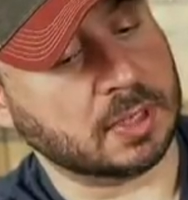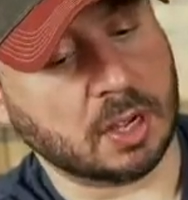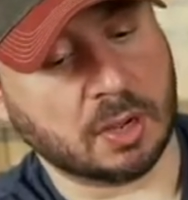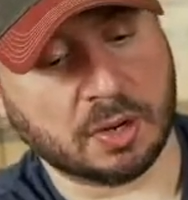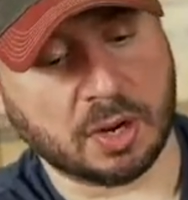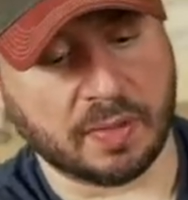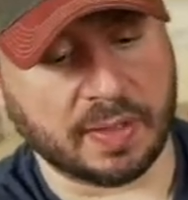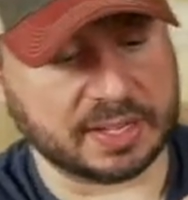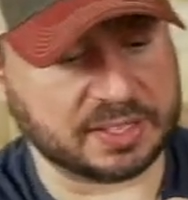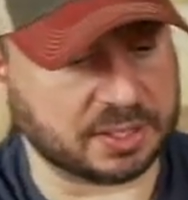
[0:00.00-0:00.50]

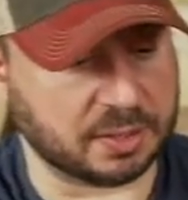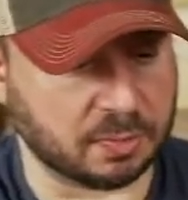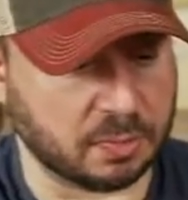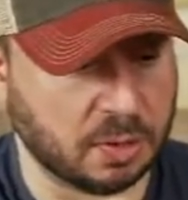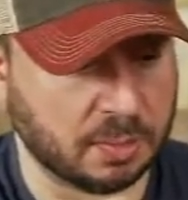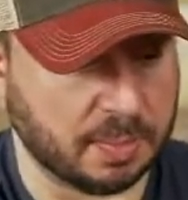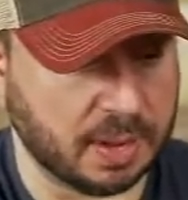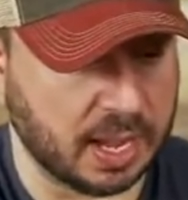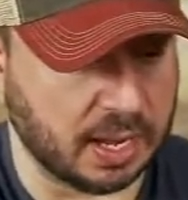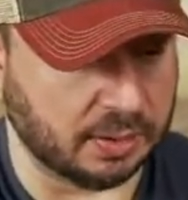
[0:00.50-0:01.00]
Oh no, that's the
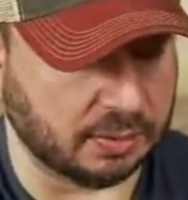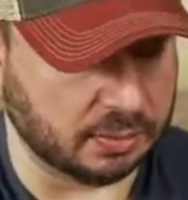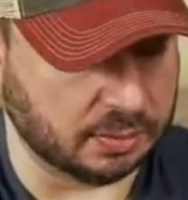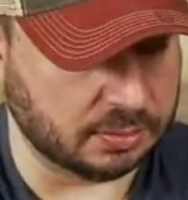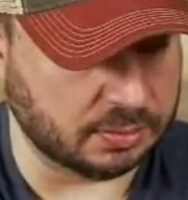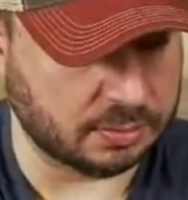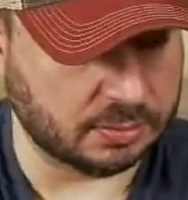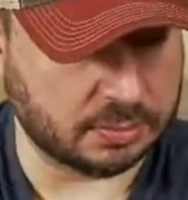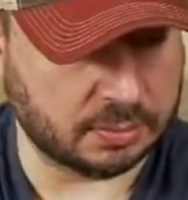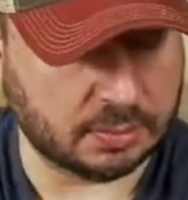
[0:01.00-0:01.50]
wrong bottle.
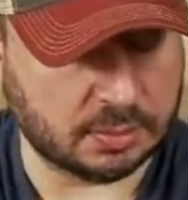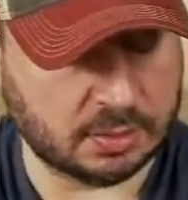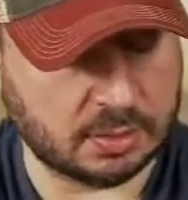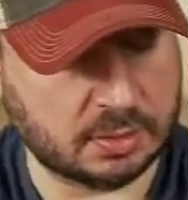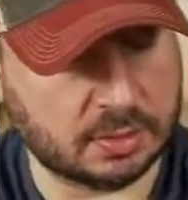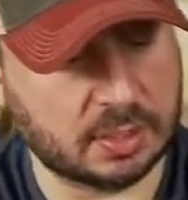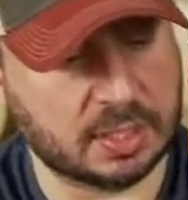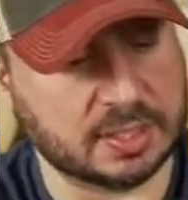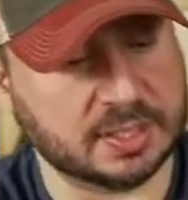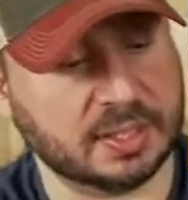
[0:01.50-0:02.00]

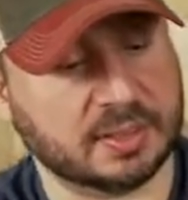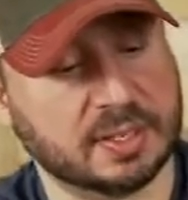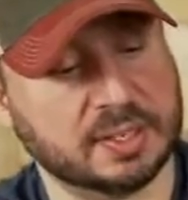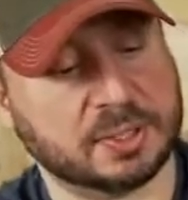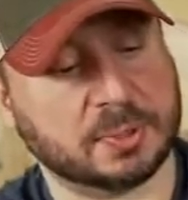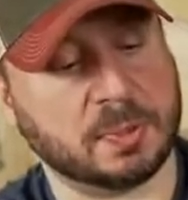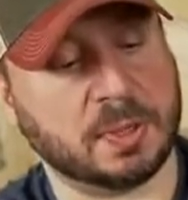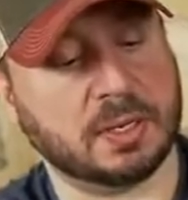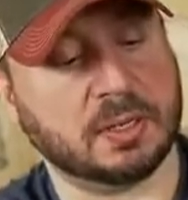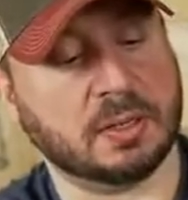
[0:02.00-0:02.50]
Is it
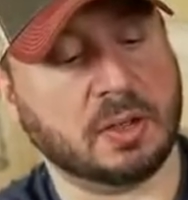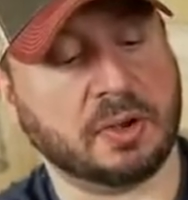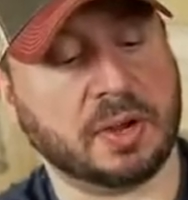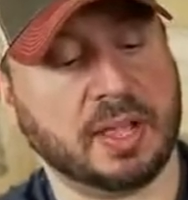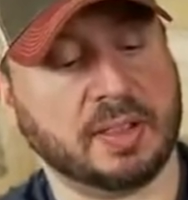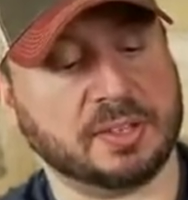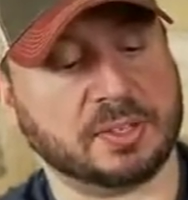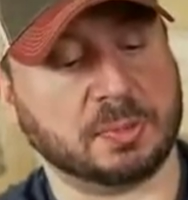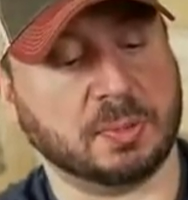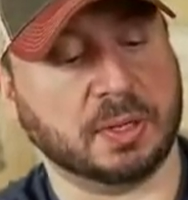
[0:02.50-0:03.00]
this one? Oh
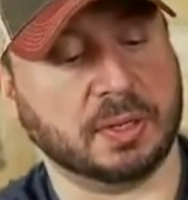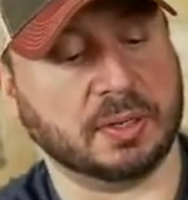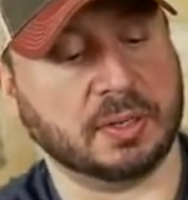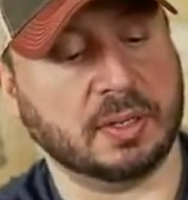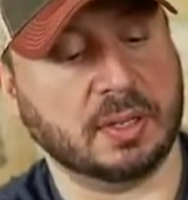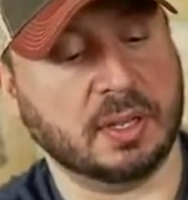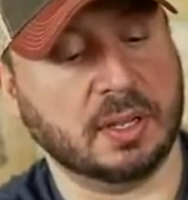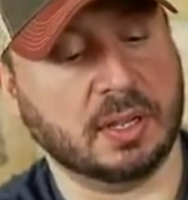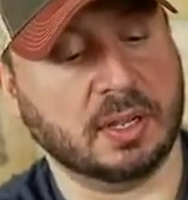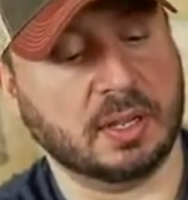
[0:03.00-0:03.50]
yeah, this one.
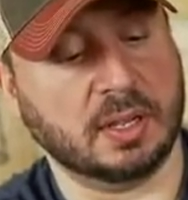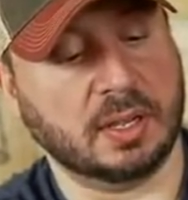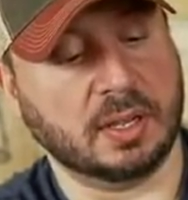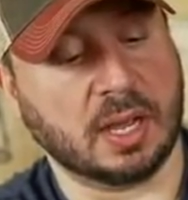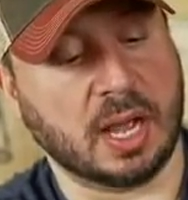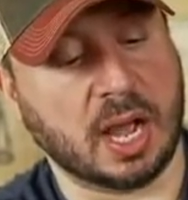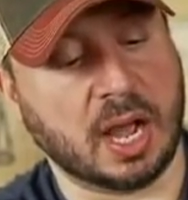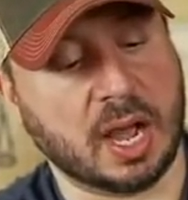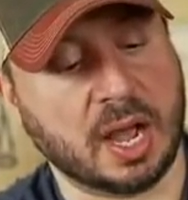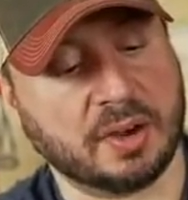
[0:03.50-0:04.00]

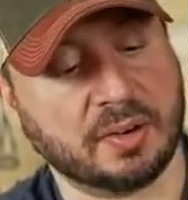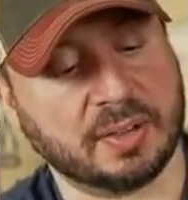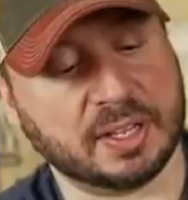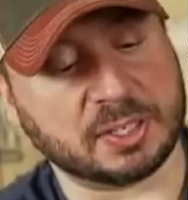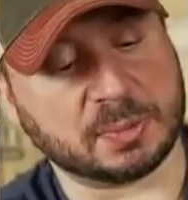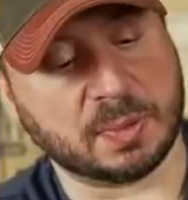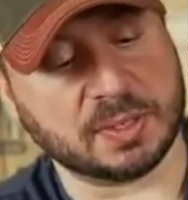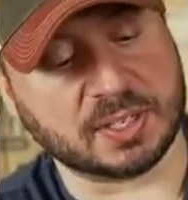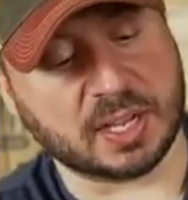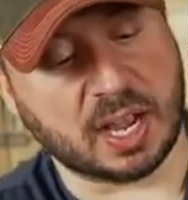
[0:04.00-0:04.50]
A hundred.
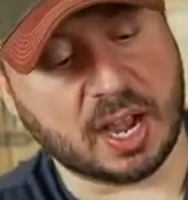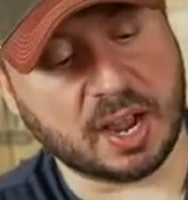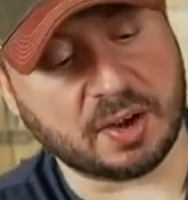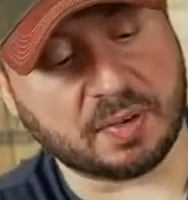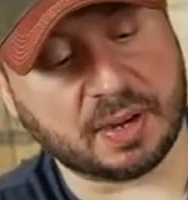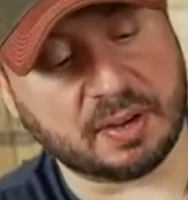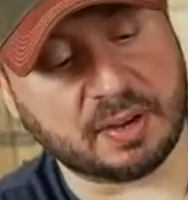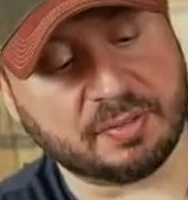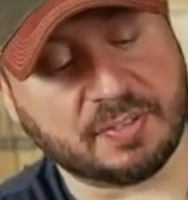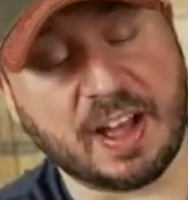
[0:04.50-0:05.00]
This one's
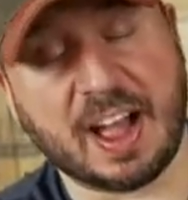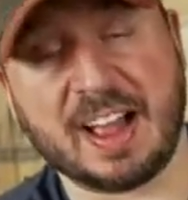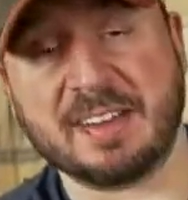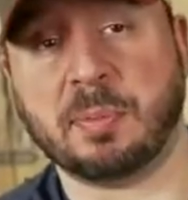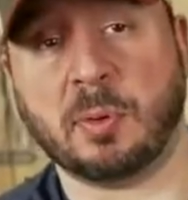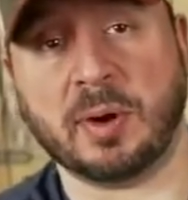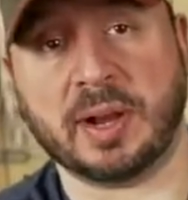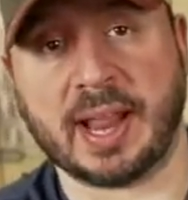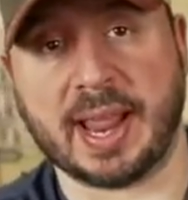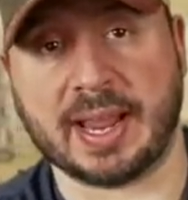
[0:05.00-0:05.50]

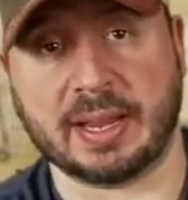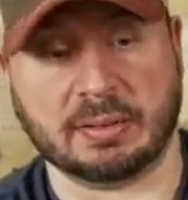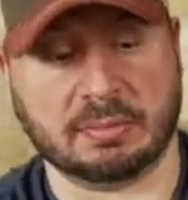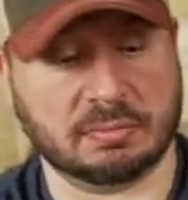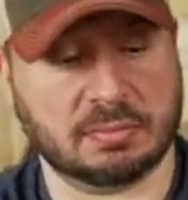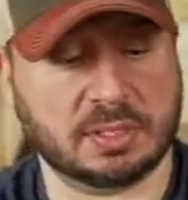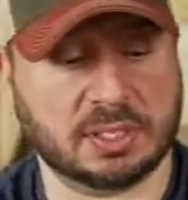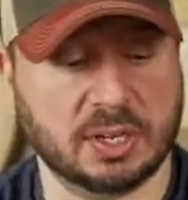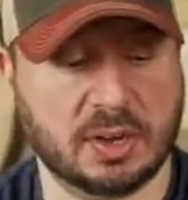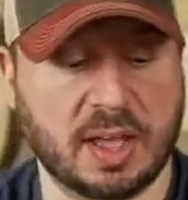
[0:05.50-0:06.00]
105.8.
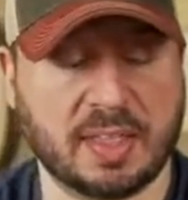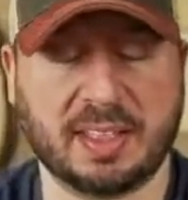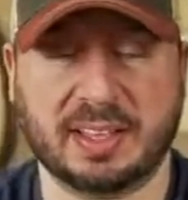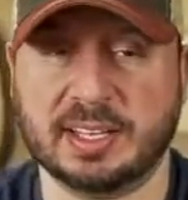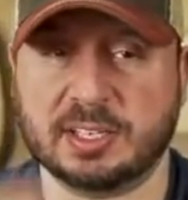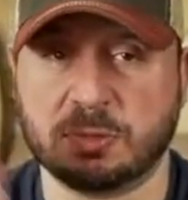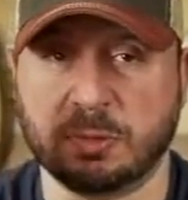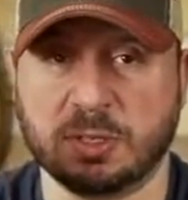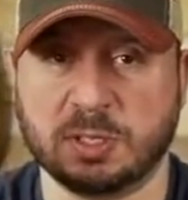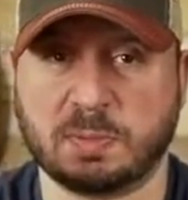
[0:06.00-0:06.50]
So I
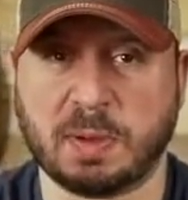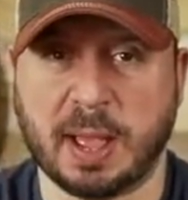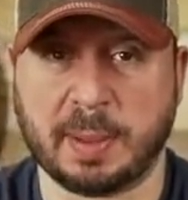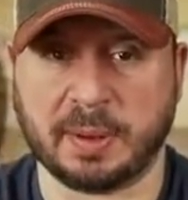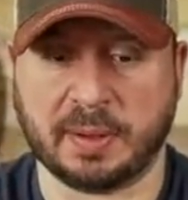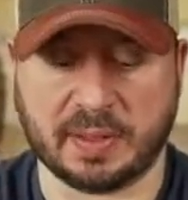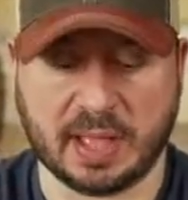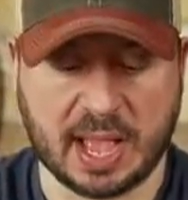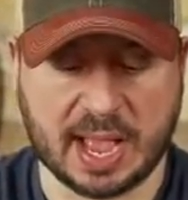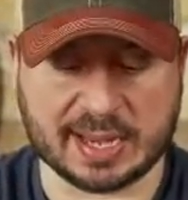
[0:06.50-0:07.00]
think this one's
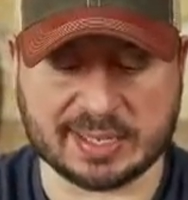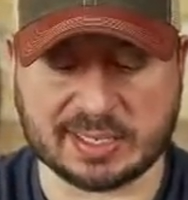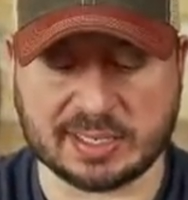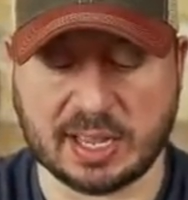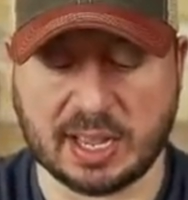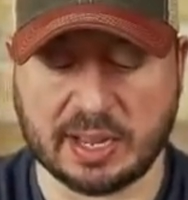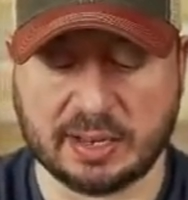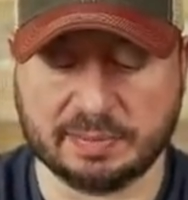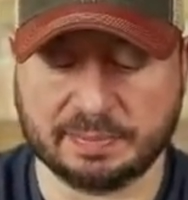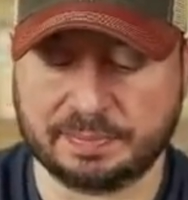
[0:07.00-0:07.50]
probably on the high
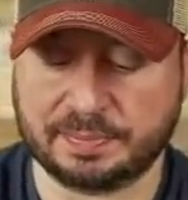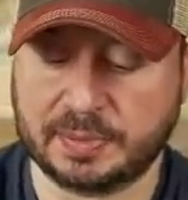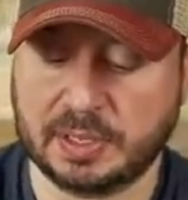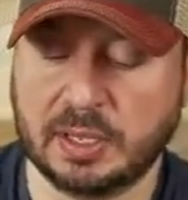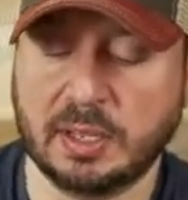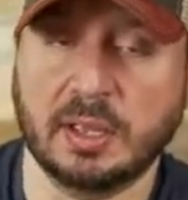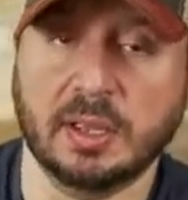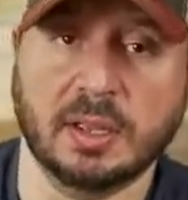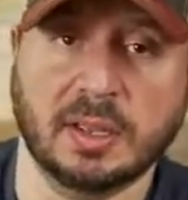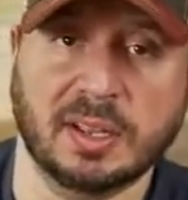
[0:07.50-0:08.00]
side.
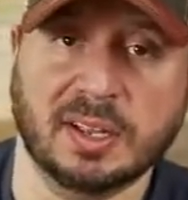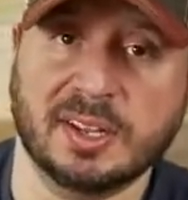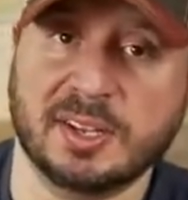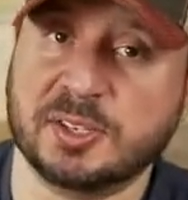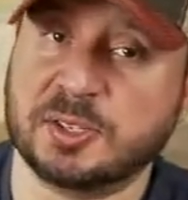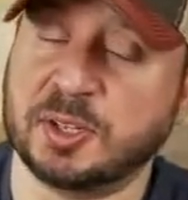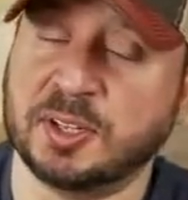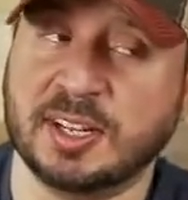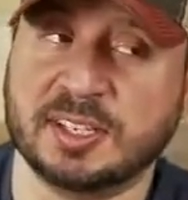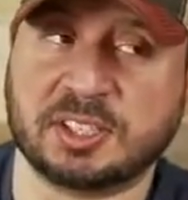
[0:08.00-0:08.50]

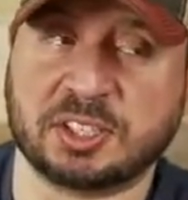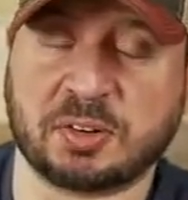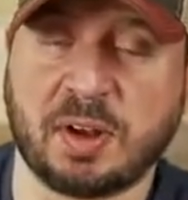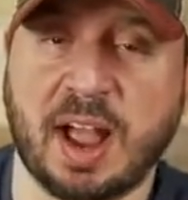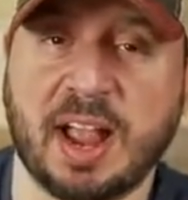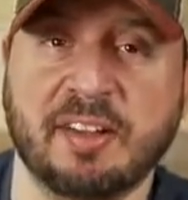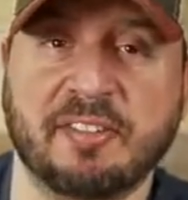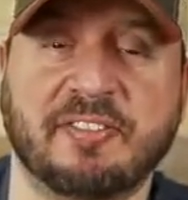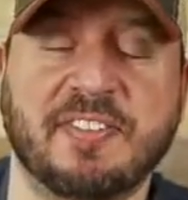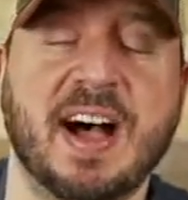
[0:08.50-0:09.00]
So let's
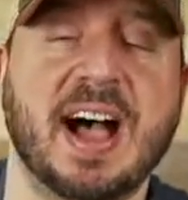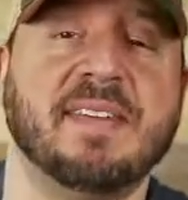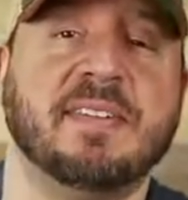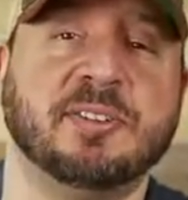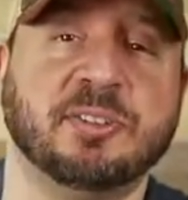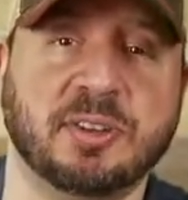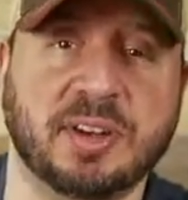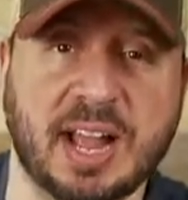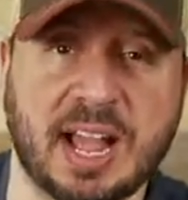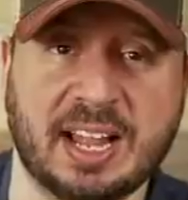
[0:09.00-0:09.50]
try a
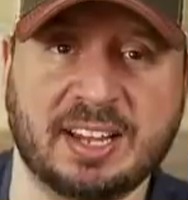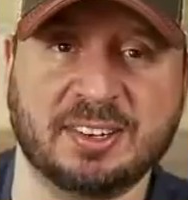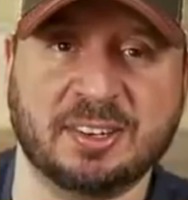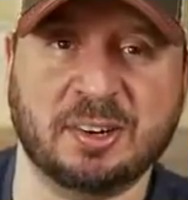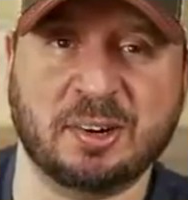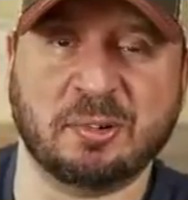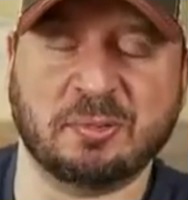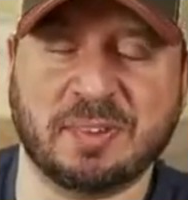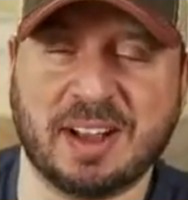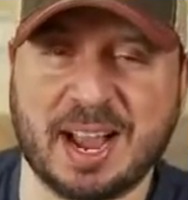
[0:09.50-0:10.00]

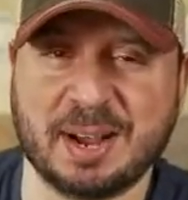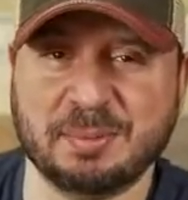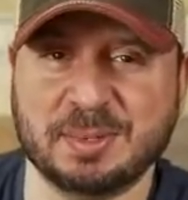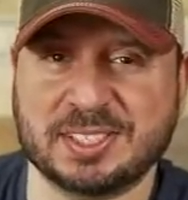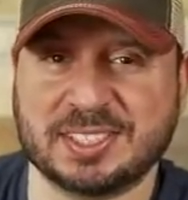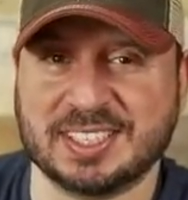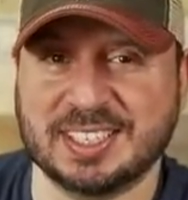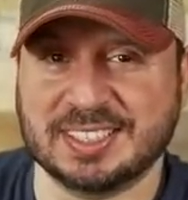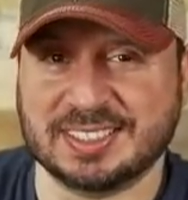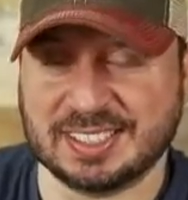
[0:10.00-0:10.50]
$500 rye
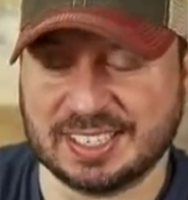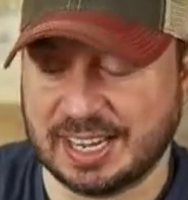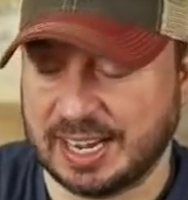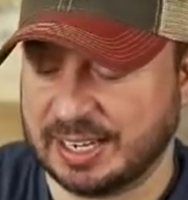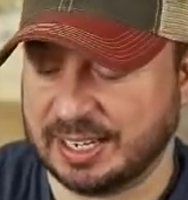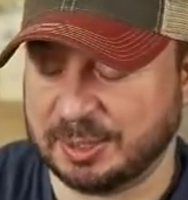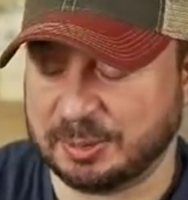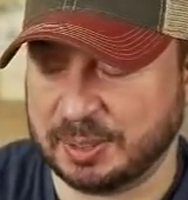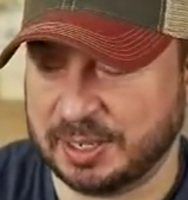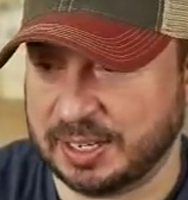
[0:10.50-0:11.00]
whiskey
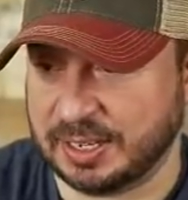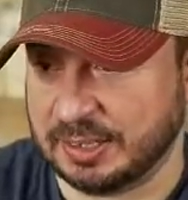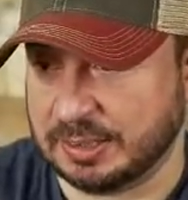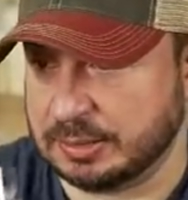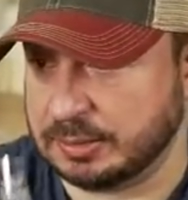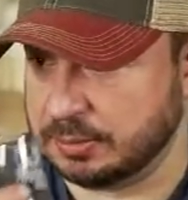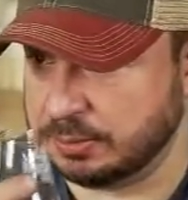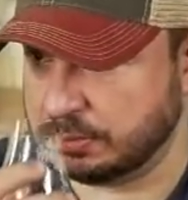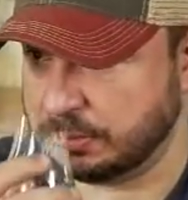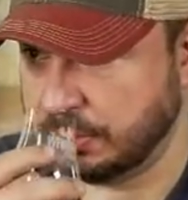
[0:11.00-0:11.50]
tonight. Here we
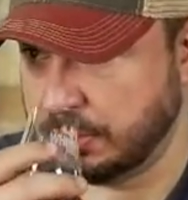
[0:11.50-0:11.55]
go.